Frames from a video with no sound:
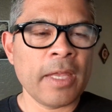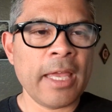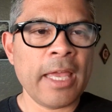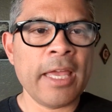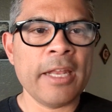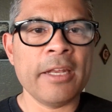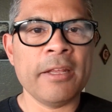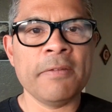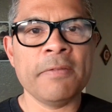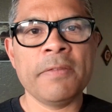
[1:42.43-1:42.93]

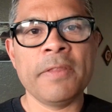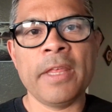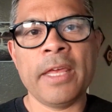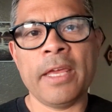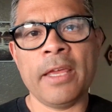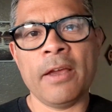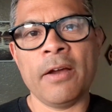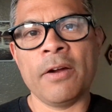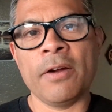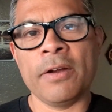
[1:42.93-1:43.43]
And if
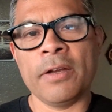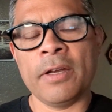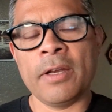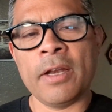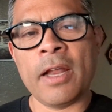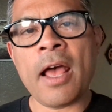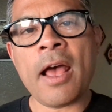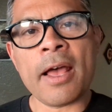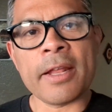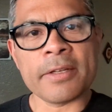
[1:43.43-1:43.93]
they are
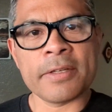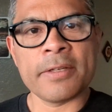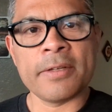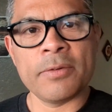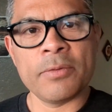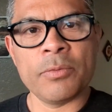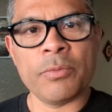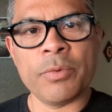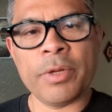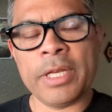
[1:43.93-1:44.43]
not
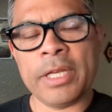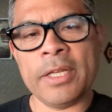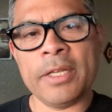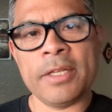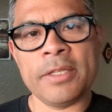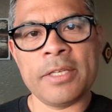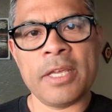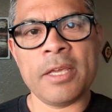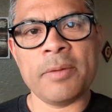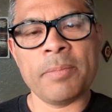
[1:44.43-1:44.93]
ready
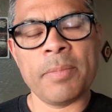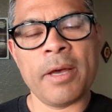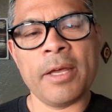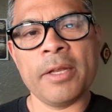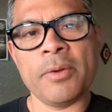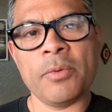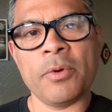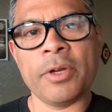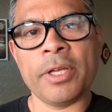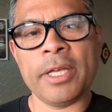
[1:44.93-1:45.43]
to take
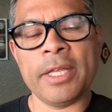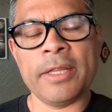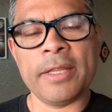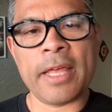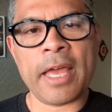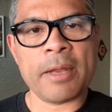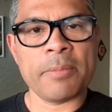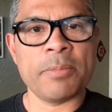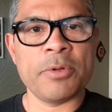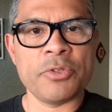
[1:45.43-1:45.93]
body work in
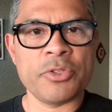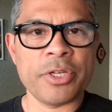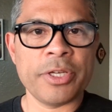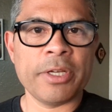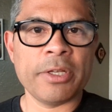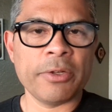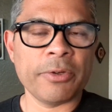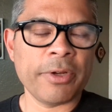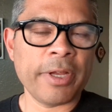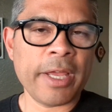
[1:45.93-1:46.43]
that
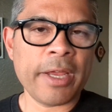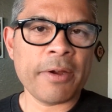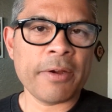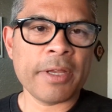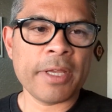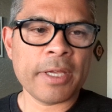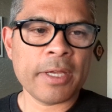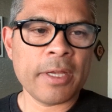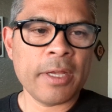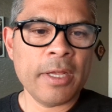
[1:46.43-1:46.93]
particular
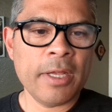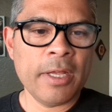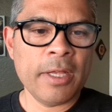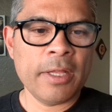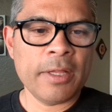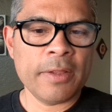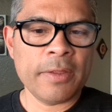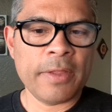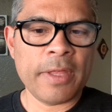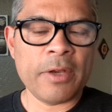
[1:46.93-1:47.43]
area,
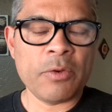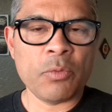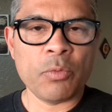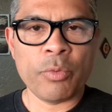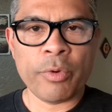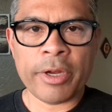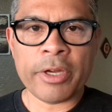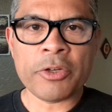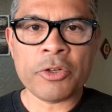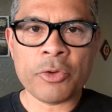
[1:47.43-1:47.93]
then
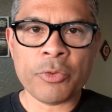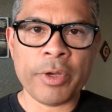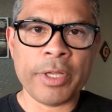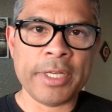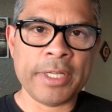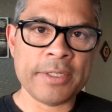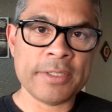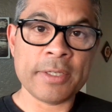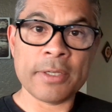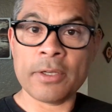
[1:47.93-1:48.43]
where do I
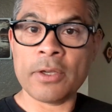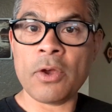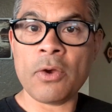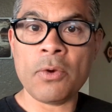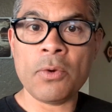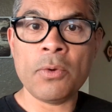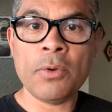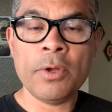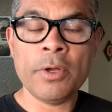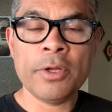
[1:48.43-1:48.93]
need to
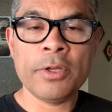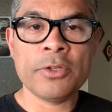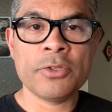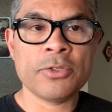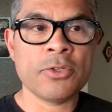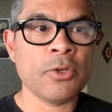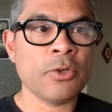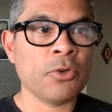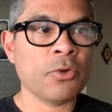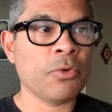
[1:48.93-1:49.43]
go
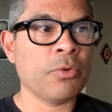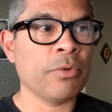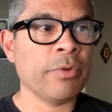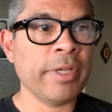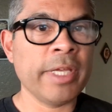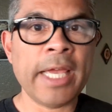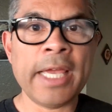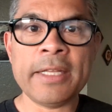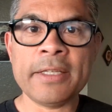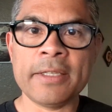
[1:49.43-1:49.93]
to
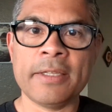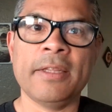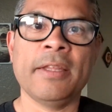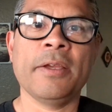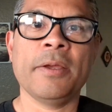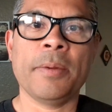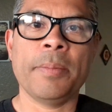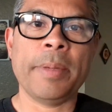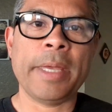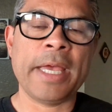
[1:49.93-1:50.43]
create the
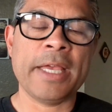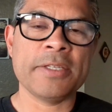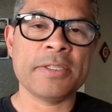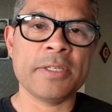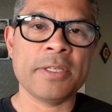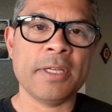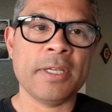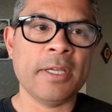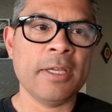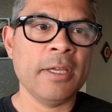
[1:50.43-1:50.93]

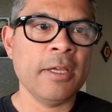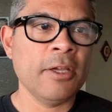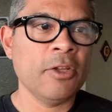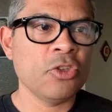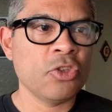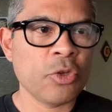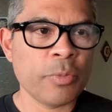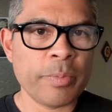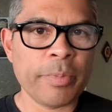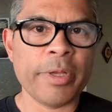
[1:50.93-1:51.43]
capacity
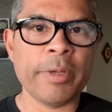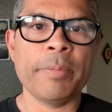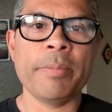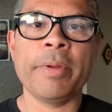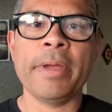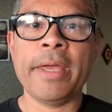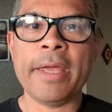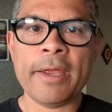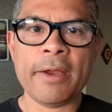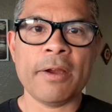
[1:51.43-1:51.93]
to
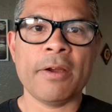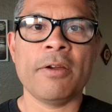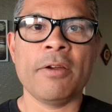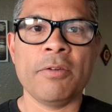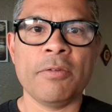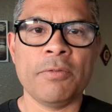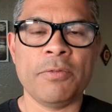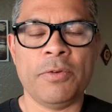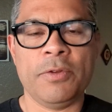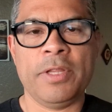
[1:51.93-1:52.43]

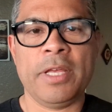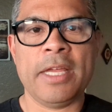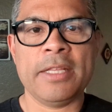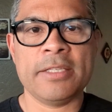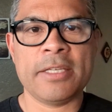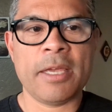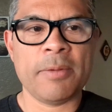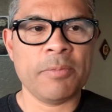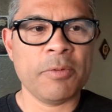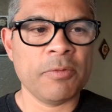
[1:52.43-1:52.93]
prepare for that
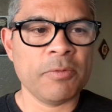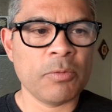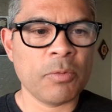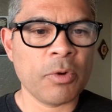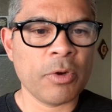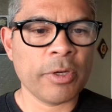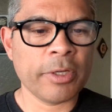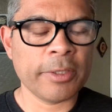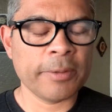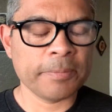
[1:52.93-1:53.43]
type of
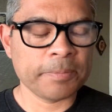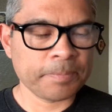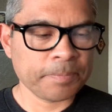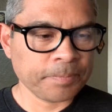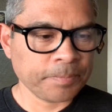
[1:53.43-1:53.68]
work,